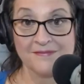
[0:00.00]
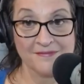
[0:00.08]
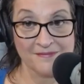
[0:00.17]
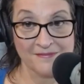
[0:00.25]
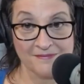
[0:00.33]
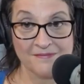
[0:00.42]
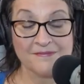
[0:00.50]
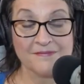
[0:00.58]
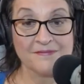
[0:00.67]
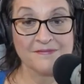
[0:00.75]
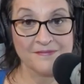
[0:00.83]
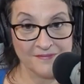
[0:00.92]

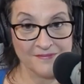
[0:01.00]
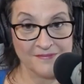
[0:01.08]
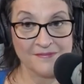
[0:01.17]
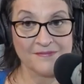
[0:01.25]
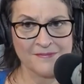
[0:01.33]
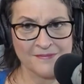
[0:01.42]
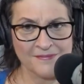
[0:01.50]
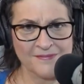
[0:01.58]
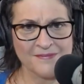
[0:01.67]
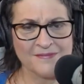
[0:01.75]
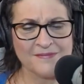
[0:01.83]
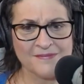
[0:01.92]

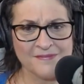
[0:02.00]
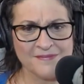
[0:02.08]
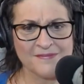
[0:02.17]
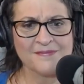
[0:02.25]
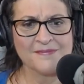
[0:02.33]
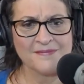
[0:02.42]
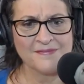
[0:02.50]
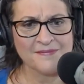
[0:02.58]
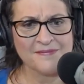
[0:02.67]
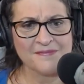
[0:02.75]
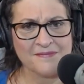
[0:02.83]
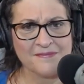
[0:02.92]

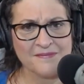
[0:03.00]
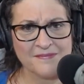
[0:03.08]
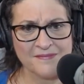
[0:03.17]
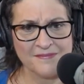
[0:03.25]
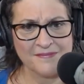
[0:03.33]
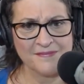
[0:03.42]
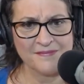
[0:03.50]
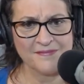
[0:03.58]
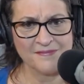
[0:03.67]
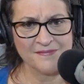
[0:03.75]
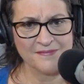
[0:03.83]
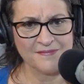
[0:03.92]

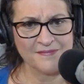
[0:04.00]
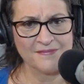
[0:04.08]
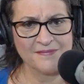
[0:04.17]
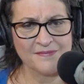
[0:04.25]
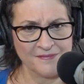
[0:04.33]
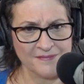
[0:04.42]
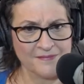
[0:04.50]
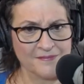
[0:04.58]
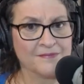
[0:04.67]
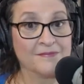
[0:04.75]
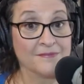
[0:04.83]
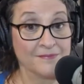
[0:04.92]

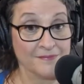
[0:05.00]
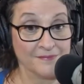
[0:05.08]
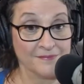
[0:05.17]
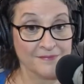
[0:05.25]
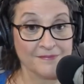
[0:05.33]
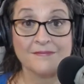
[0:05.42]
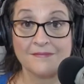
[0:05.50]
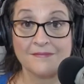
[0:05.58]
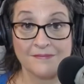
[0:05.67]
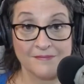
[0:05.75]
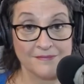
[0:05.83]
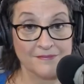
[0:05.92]

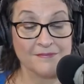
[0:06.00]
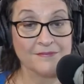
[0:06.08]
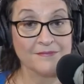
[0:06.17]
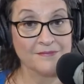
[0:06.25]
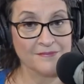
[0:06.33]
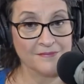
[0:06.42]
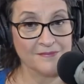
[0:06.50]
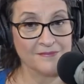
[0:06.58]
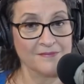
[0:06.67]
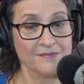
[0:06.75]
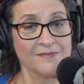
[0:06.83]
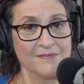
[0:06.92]

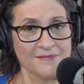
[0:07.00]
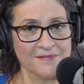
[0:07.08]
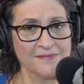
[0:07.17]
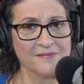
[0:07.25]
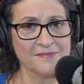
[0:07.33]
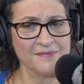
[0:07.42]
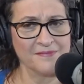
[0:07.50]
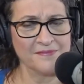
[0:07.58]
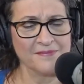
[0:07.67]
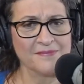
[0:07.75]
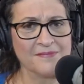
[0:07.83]
(not speaking)